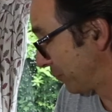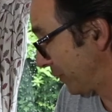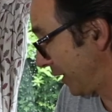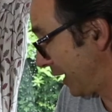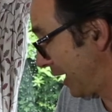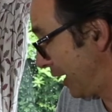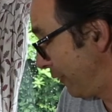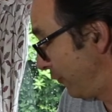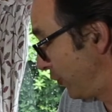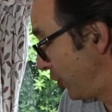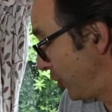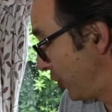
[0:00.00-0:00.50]

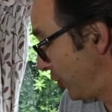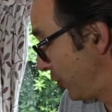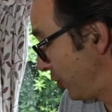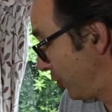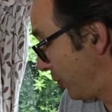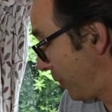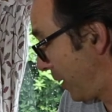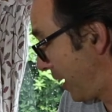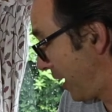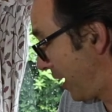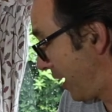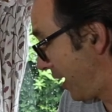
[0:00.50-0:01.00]
If you
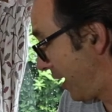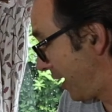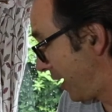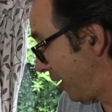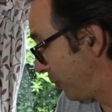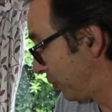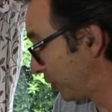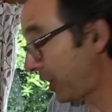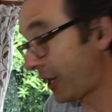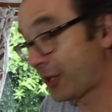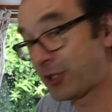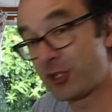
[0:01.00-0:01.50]

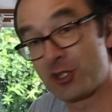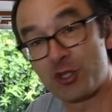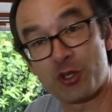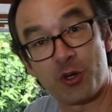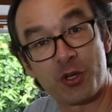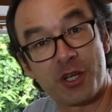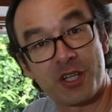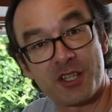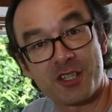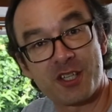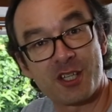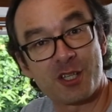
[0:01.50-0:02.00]
would like to
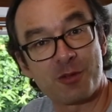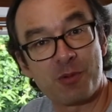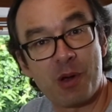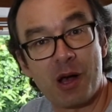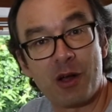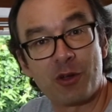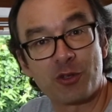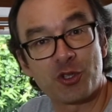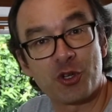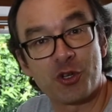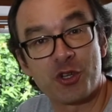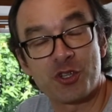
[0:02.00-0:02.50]
join us as
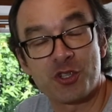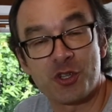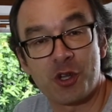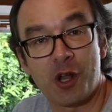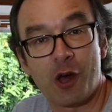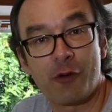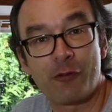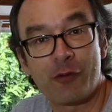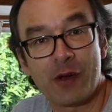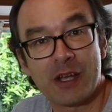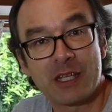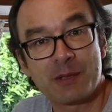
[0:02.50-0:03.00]
well, join us on
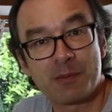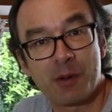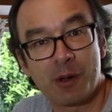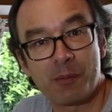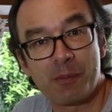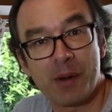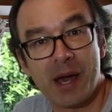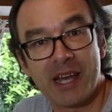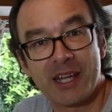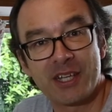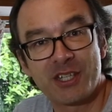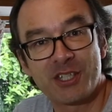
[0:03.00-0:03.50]
our Facebook
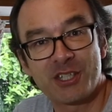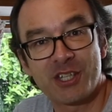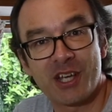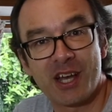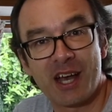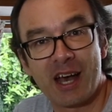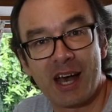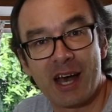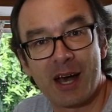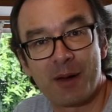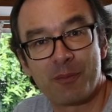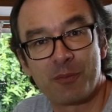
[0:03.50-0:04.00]
page.
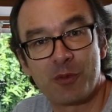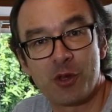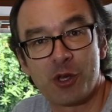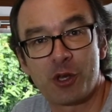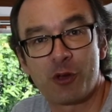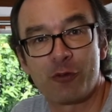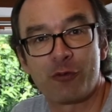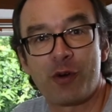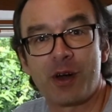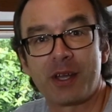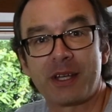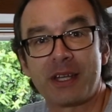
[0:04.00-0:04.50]
You
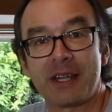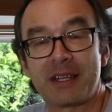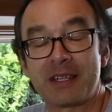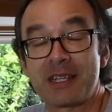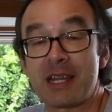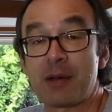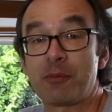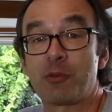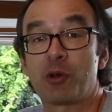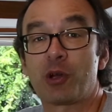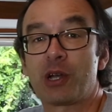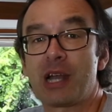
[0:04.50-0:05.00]
can find it
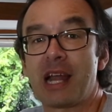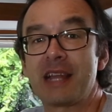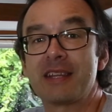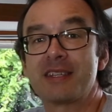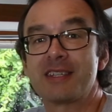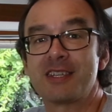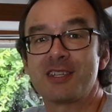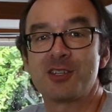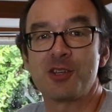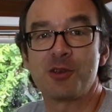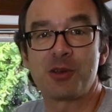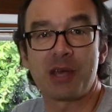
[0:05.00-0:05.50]
Tamron
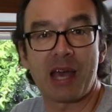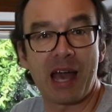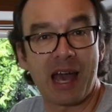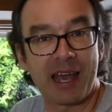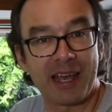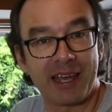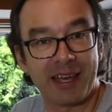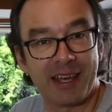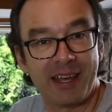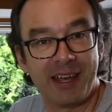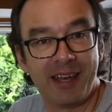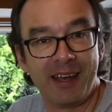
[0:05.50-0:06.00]
Lenses
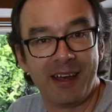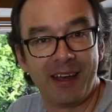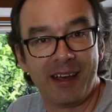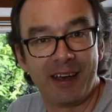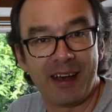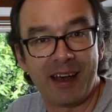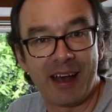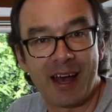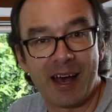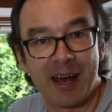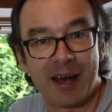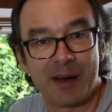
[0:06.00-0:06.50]
UK,
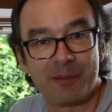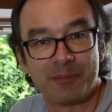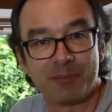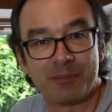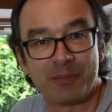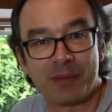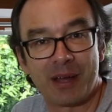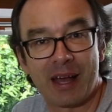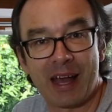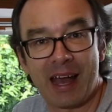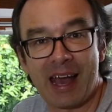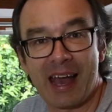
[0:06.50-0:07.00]

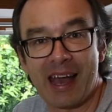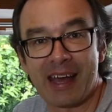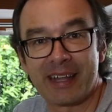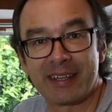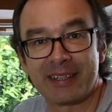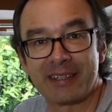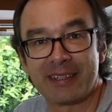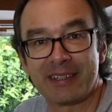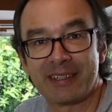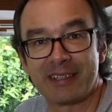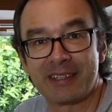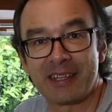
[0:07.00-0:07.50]

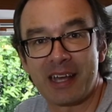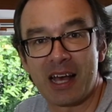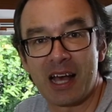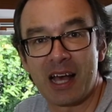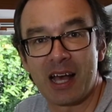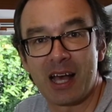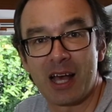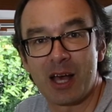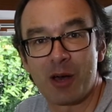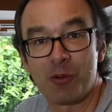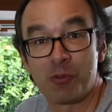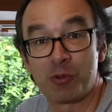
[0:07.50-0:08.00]
and
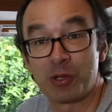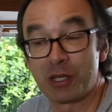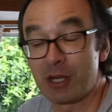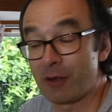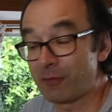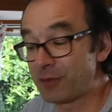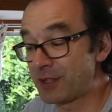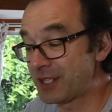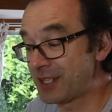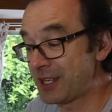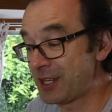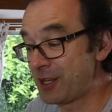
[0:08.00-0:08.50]
we'd love
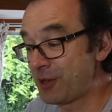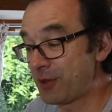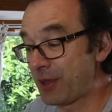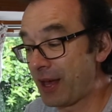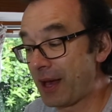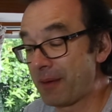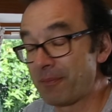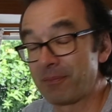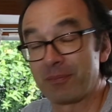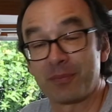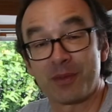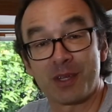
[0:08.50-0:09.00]
to see you
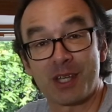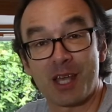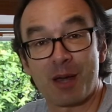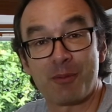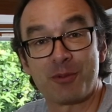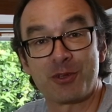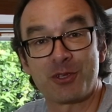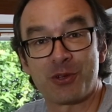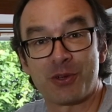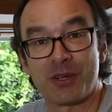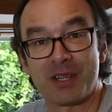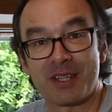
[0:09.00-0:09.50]
there. Come
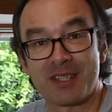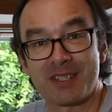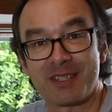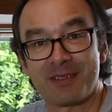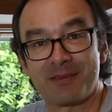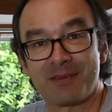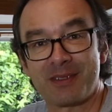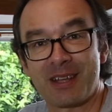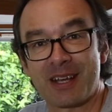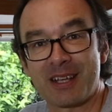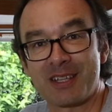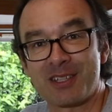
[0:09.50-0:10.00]
and join us.
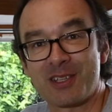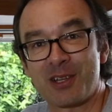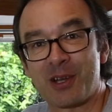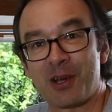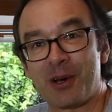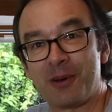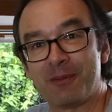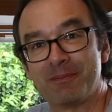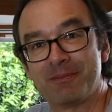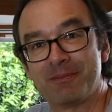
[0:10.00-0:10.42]
Thanks a lot.